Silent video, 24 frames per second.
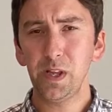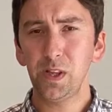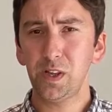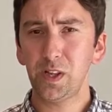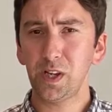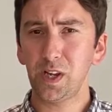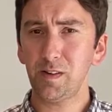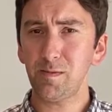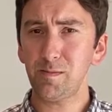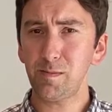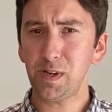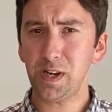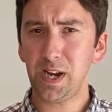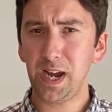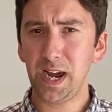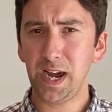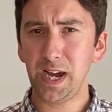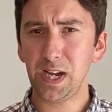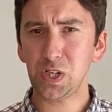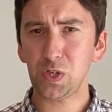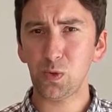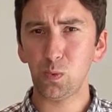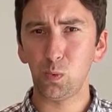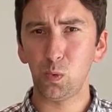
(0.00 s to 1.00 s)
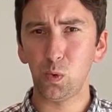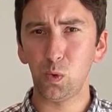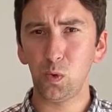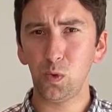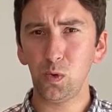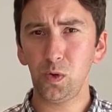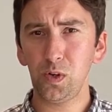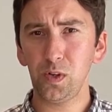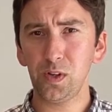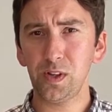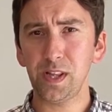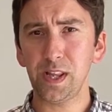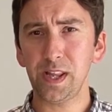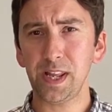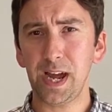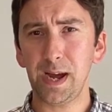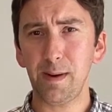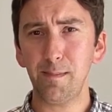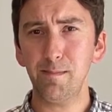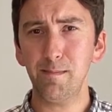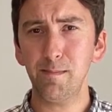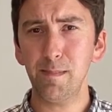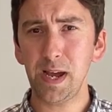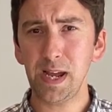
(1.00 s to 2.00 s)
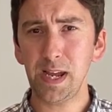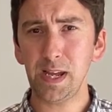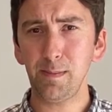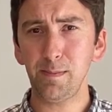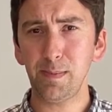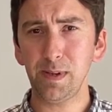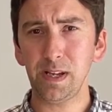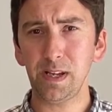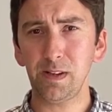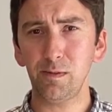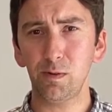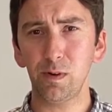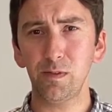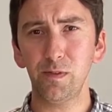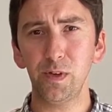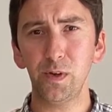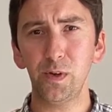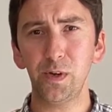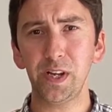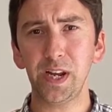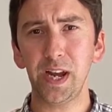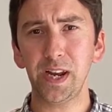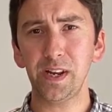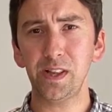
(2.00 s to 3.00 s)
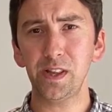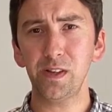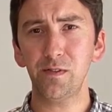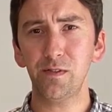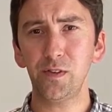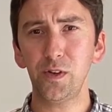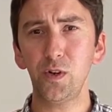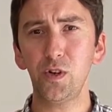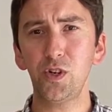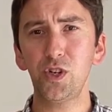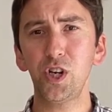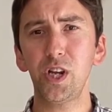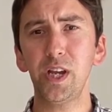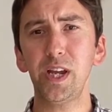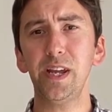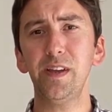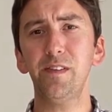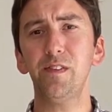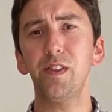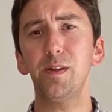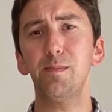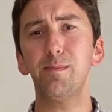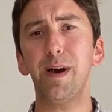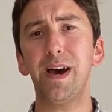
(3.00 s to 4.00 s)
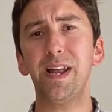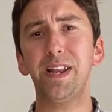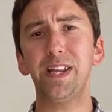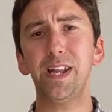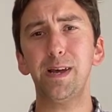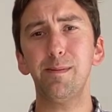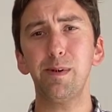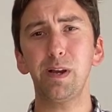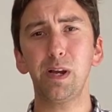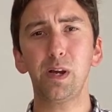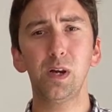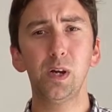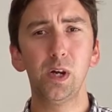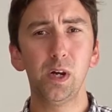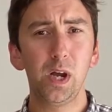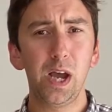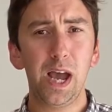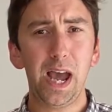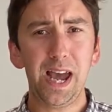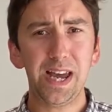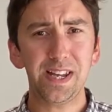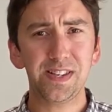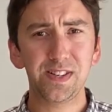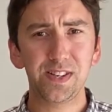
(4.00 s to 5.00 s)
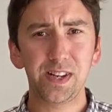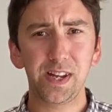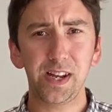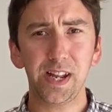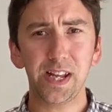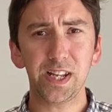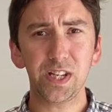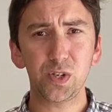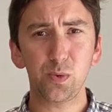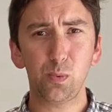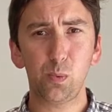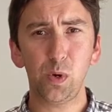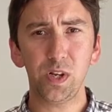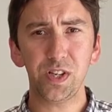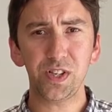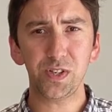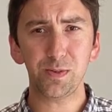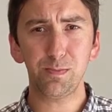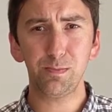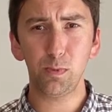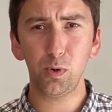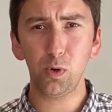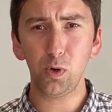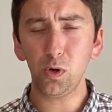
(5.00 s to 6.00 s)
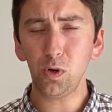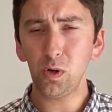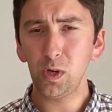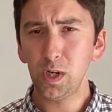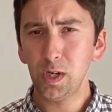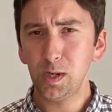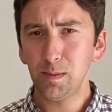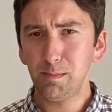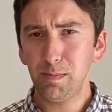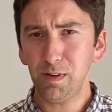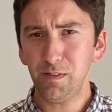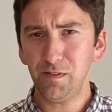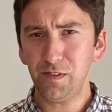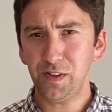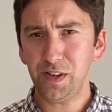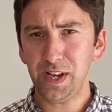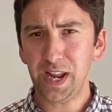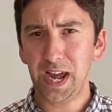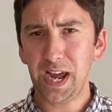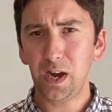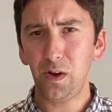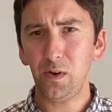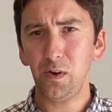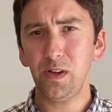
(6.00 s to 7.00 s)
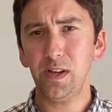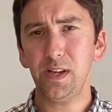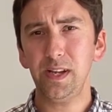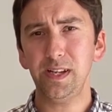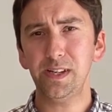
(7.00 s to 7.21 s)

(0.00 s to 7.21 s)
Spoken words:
The government has warned that that may be reviewed again in the future if the pandemic escalates once more, but for now,